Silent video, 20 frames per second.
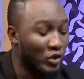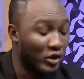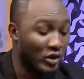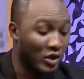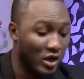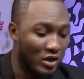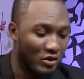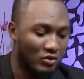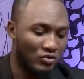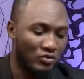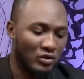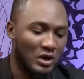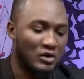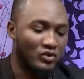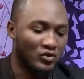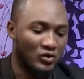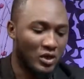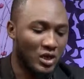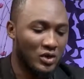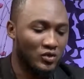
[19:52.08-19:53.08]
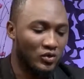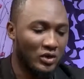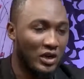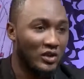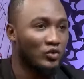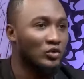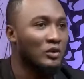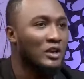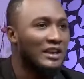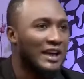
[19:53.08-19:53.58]
Hey, no, cancel, cancel, cancel.
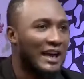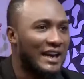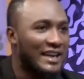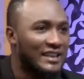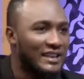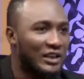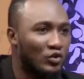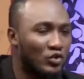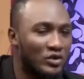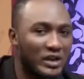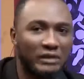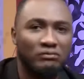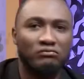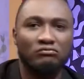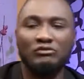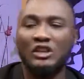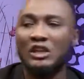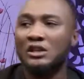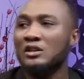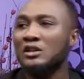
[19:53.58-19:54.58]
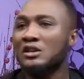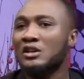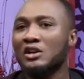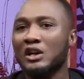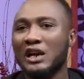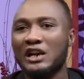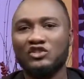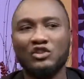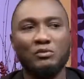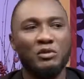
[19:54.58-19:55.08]
Can I say good night? Hmm. Can
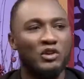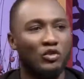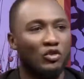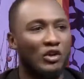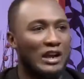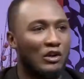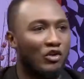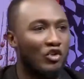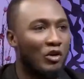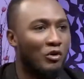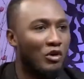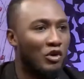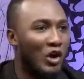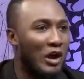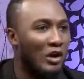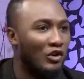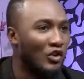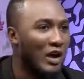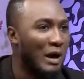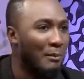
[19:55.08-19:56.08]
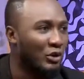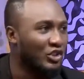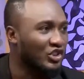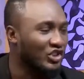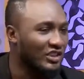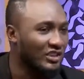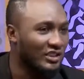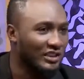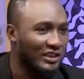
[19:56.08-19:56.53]
somebody go and, go, go and munch this thing now?